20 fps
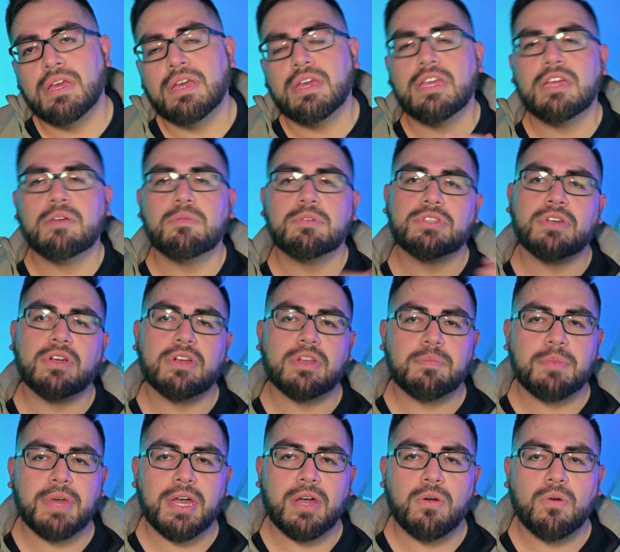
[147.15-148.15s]
here we're talking
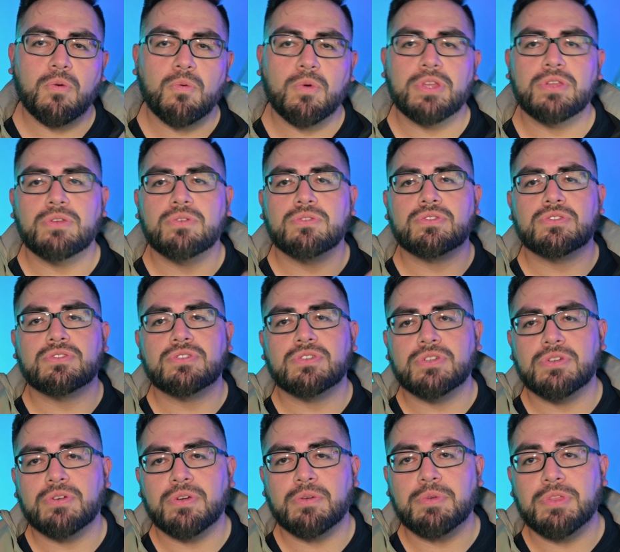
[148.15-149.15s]
about what users are
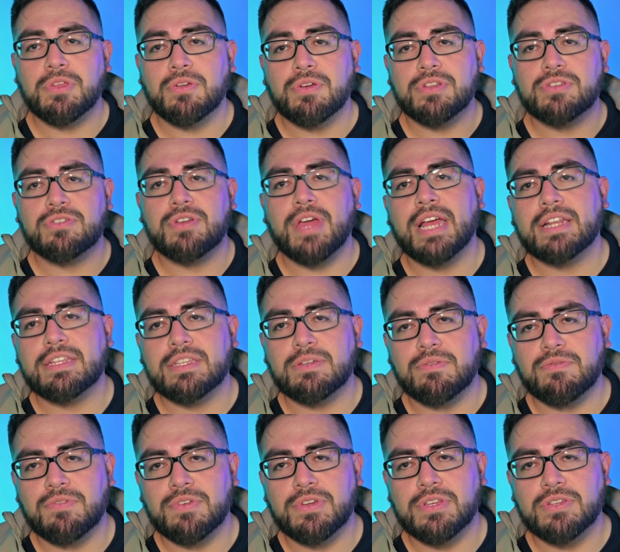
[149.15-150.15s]
doing when they're interacting
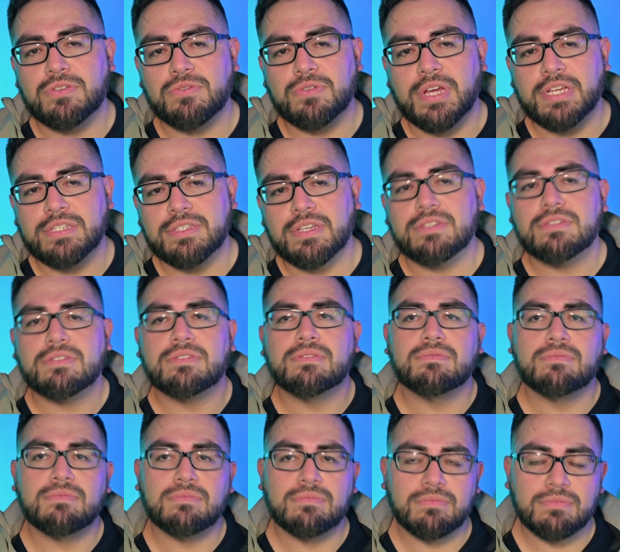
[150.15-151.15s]
with your digital assets,
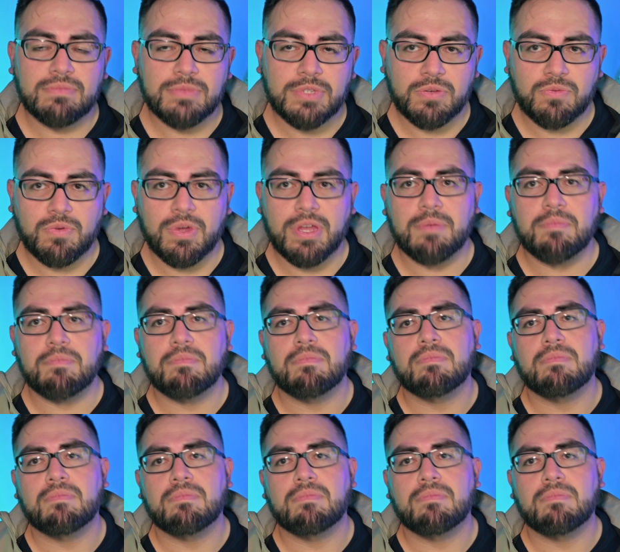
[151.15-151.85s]
your web,